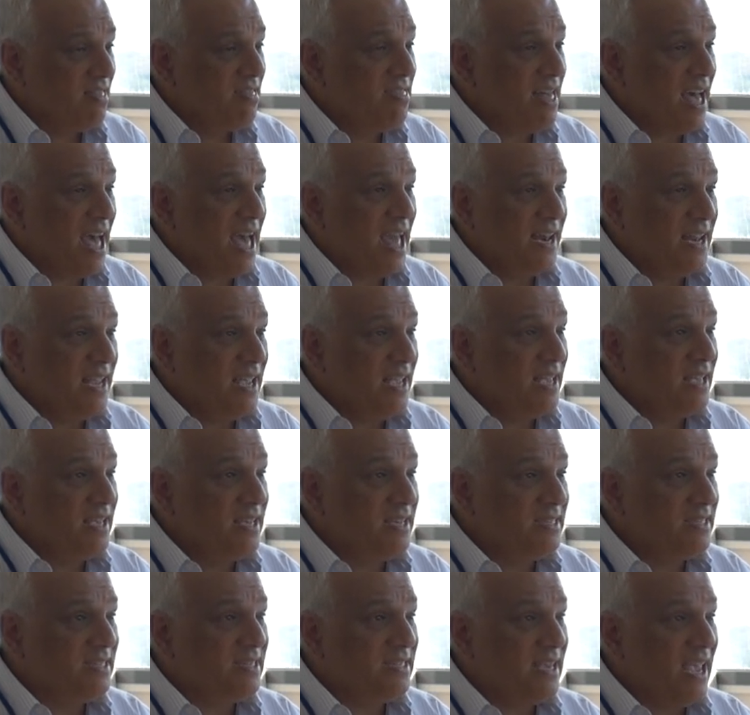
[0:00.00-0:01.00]
that
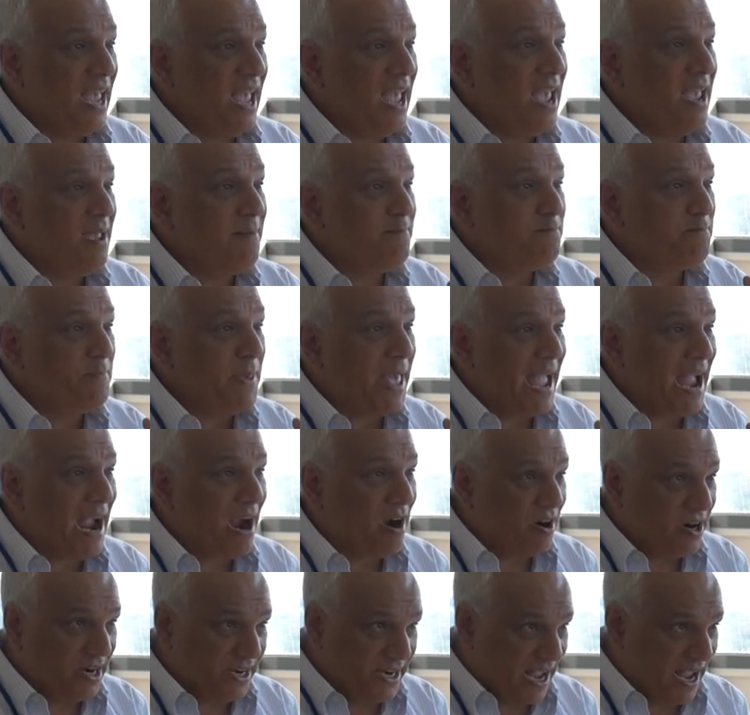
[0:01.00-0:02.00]
is a
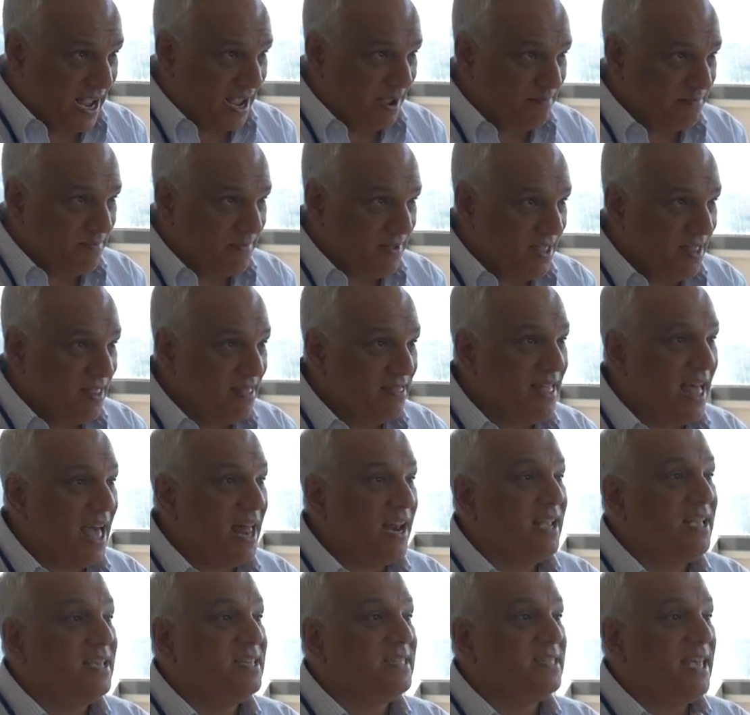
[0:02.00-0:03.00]
paradigm.
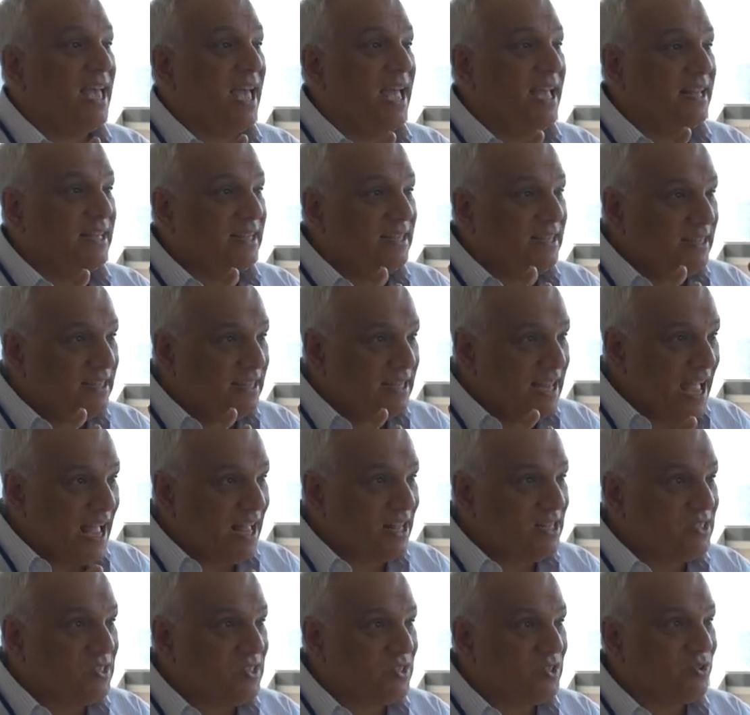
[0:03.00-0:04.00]
That is a
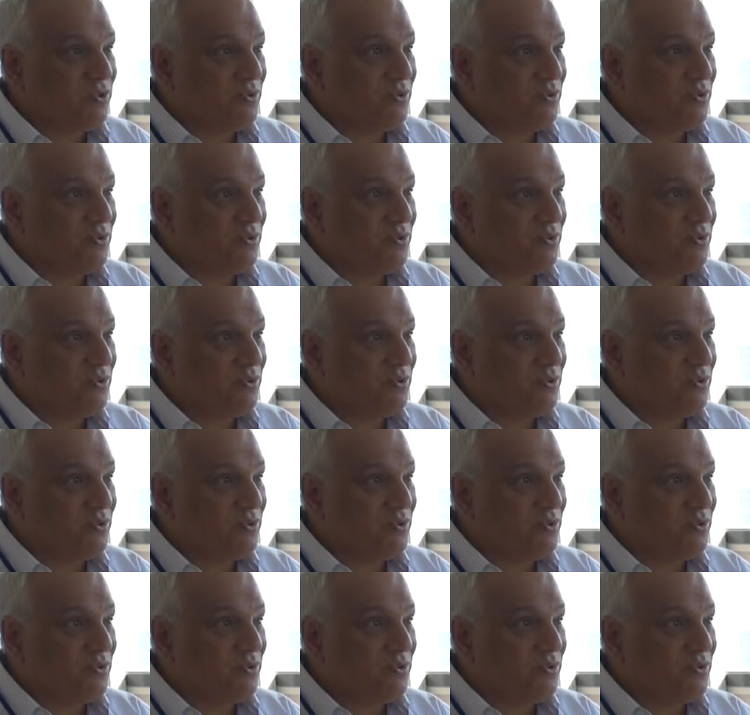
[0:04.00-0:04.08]
lens